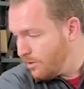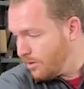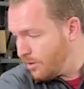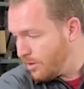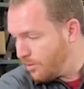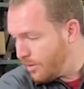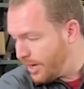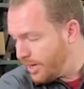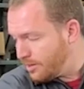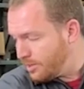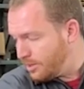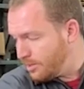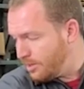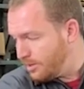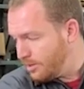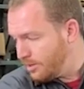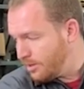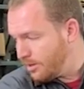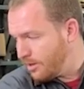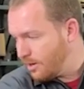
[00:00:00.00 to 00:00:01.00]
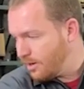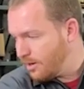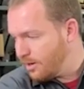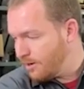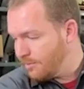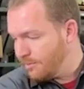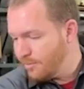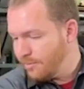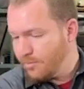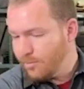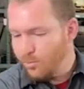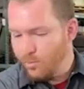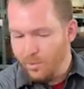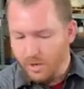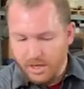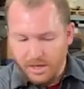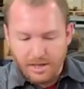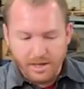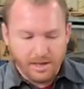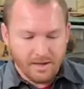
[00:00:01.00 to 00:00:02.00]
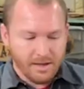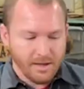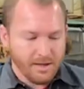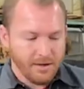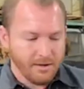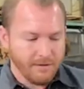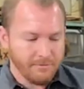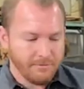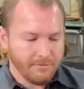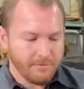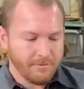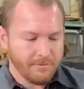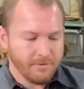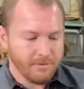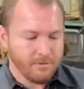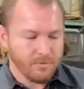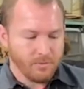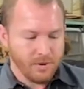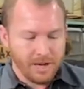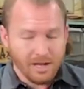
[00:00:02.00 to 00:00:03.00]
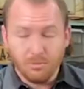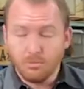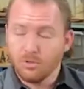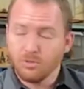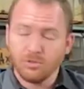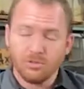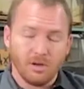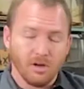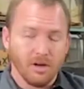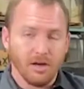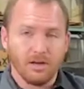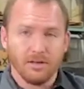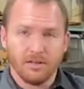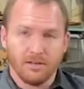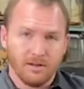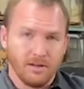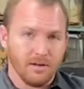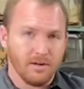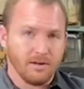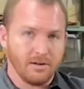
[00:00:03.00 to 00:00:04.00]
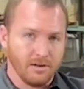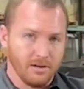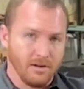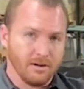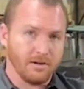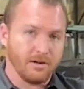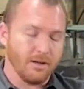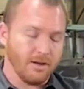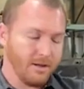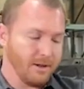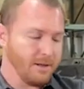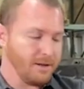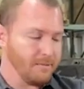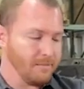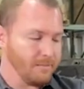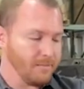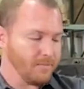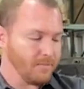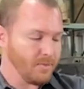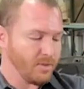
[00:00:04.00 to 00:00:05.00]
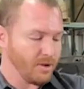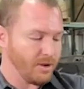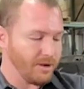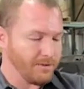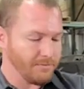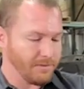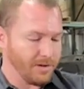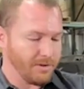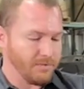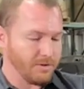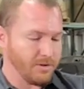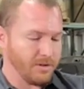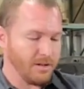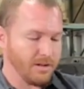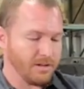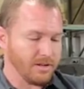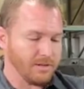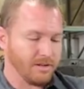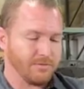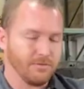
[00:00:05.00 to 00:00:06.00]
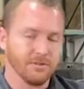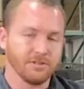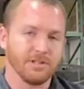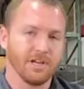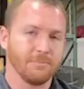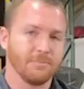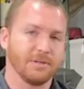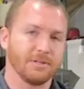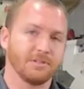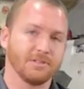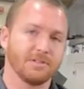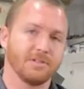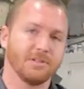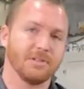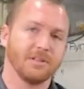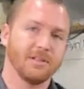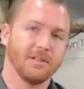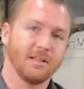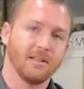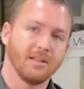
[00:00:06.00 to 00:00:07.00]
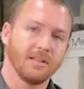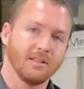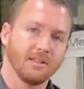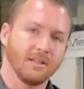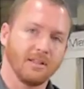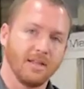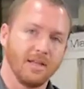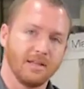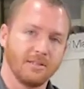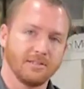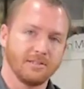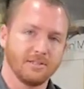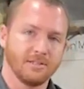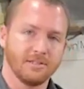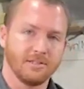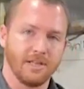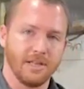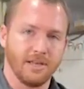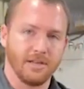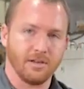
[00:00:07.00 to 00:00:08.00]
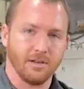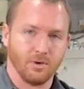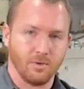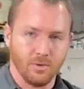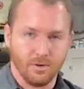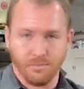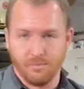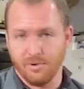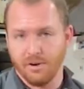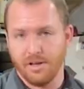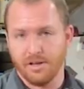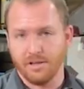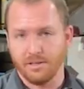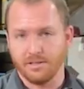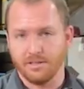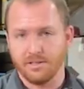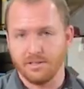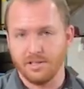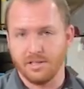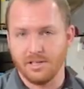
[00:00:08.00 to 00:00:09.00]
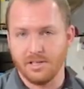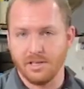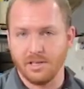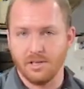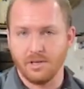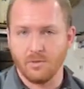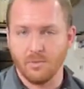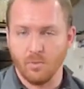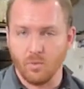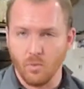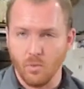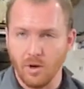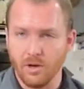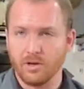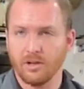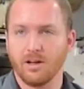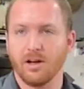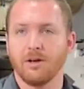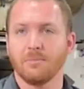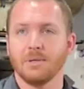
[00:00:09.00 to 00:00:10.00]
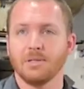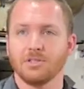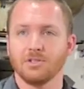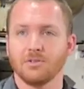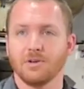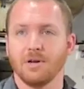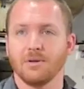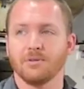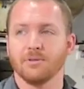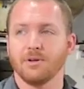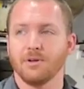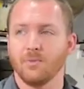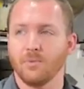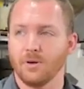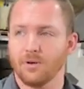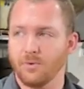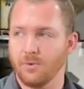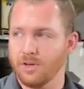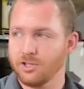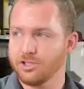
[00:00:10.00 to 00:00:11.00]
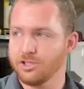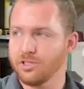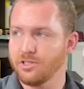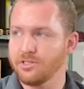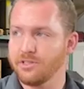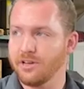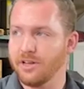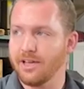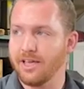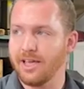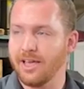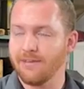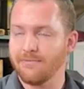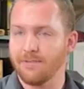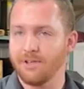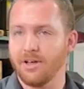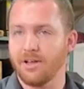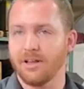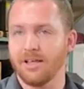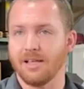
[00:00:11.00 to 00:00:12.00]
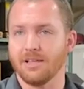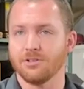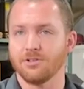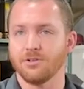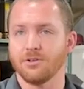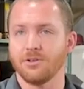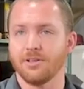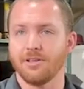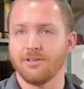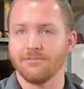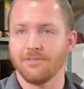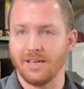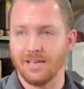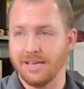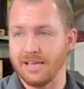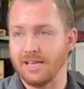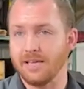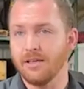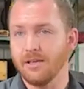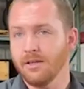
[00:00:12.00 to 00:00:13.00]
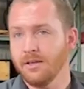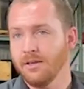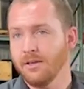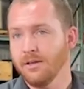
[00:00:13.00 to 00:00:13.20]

All right, we have rambled on and on and on and on. I've covered a lot of different topics. Let's take a quick break and see what comments are out there, what questions that I have not answered, if any.